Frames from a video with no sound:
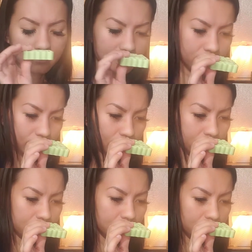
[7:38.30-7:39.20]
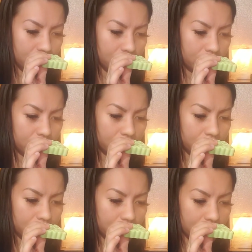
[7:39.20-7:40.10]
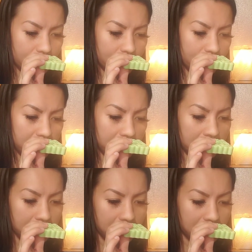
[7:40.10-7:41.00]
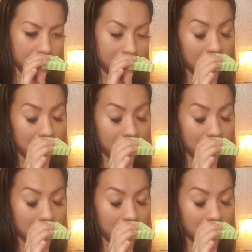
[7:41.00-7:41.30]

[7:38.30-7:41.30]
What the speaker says: No one is speaking in this clip.